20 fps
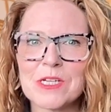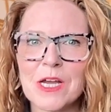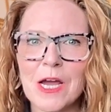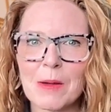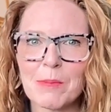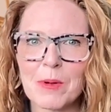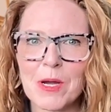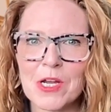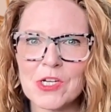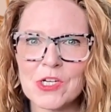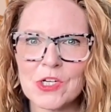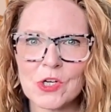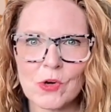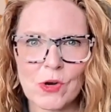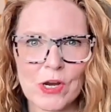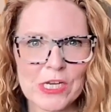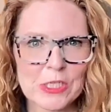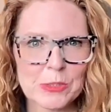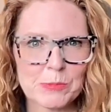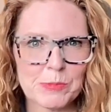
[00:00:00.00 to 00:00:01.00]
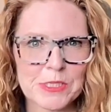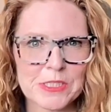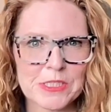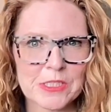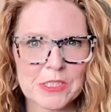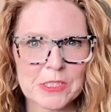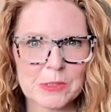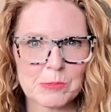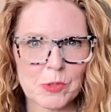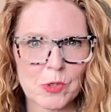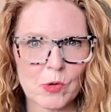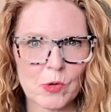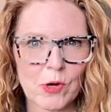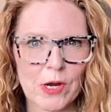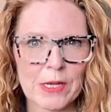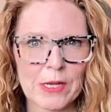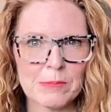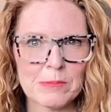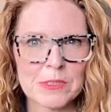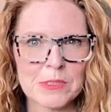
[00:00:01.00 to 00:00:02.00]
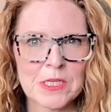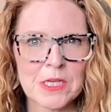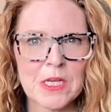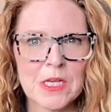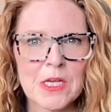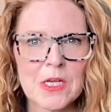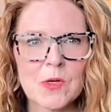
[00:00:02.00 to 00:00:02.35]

top undergrad business programs,